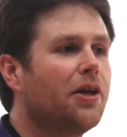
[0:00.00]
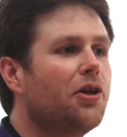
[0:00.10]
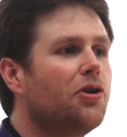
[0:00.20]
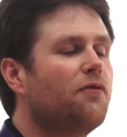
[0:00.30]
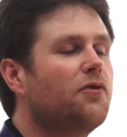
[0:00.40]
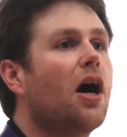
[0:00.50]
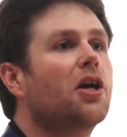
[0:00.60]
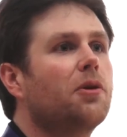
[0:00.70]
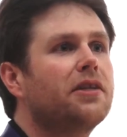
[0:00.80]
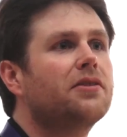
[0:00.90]
you've
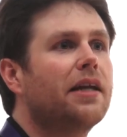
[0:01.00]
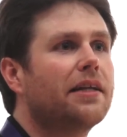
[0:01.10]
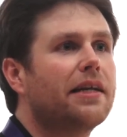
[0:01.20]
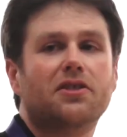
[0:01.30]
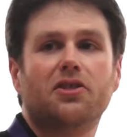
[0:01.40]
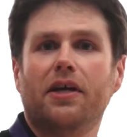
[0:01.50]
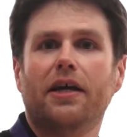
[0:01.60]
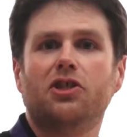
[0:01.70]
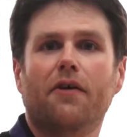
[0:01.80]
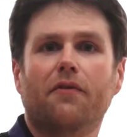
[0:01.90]
documented at that
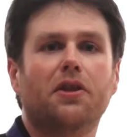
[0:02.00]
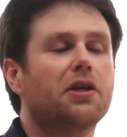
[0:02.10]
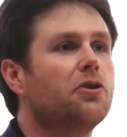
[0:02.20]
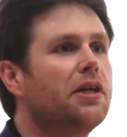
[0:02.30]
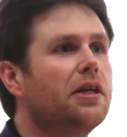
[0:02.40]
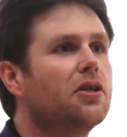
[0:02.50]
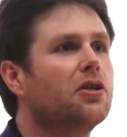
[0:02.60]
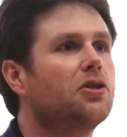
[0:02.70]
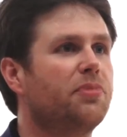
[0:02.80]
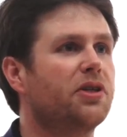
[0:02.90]
stage everything you need
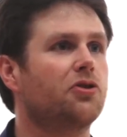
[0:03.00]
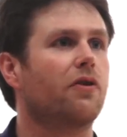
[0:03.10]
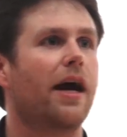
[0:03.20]
to build your